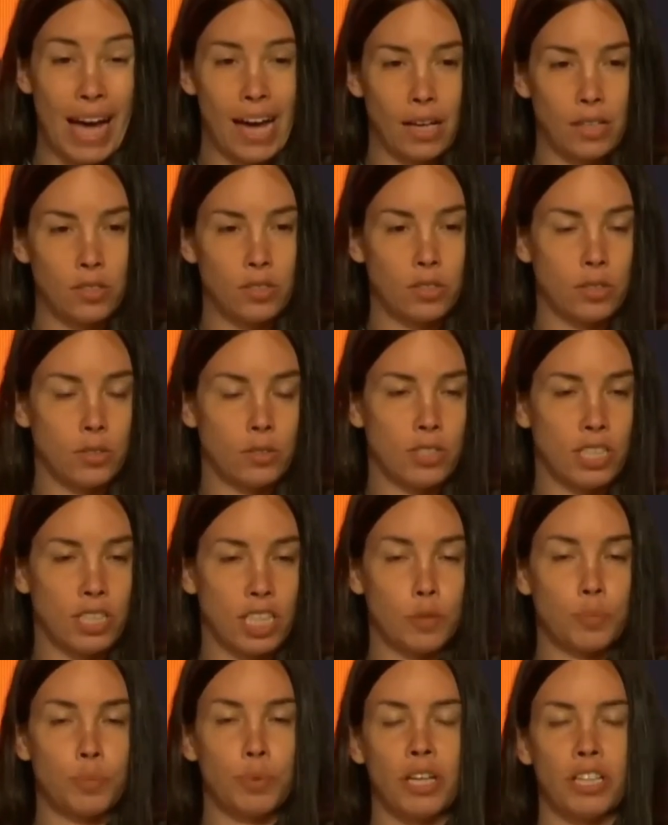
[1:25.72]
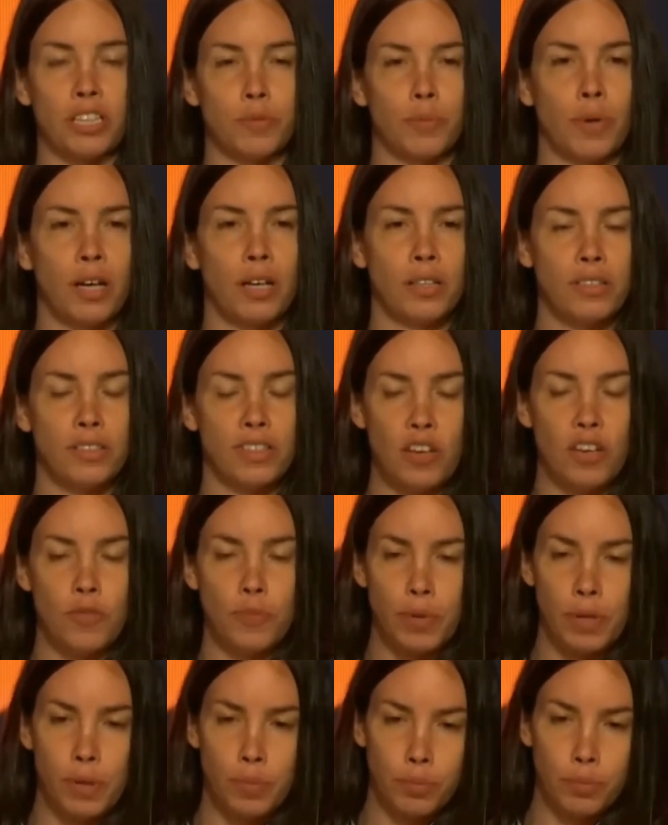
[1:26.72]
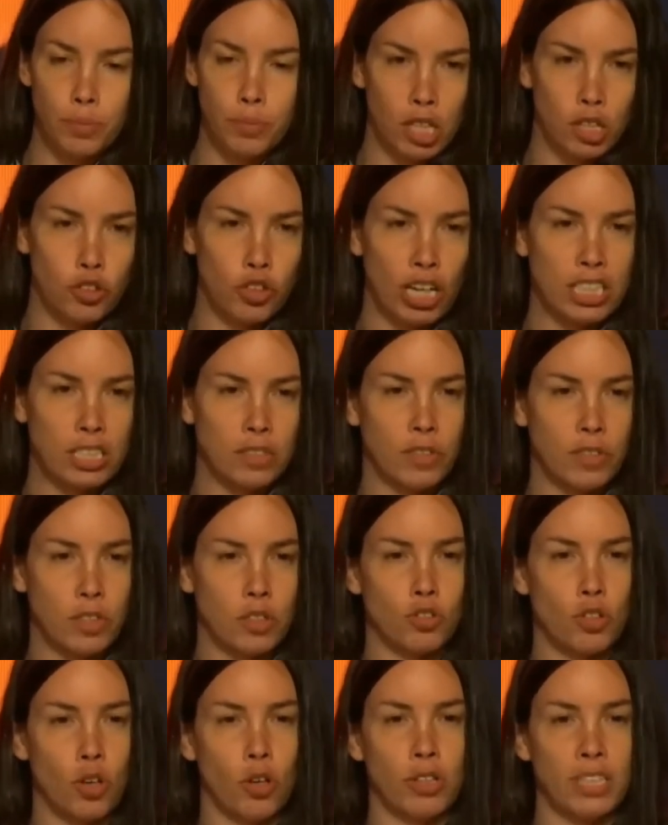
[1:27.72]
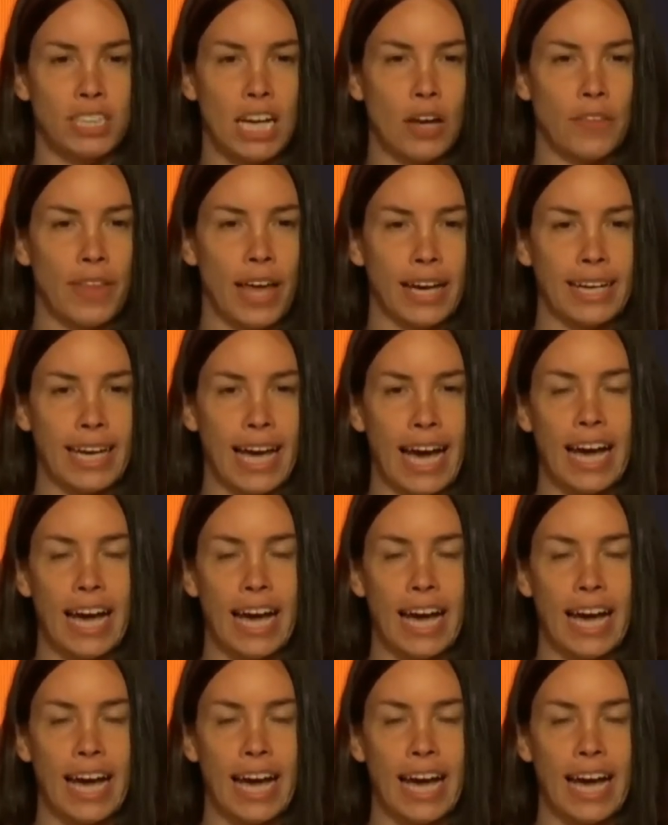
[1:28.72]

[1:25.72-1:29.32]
Alden expressed her concerns at the Bitcoin 2023 conference,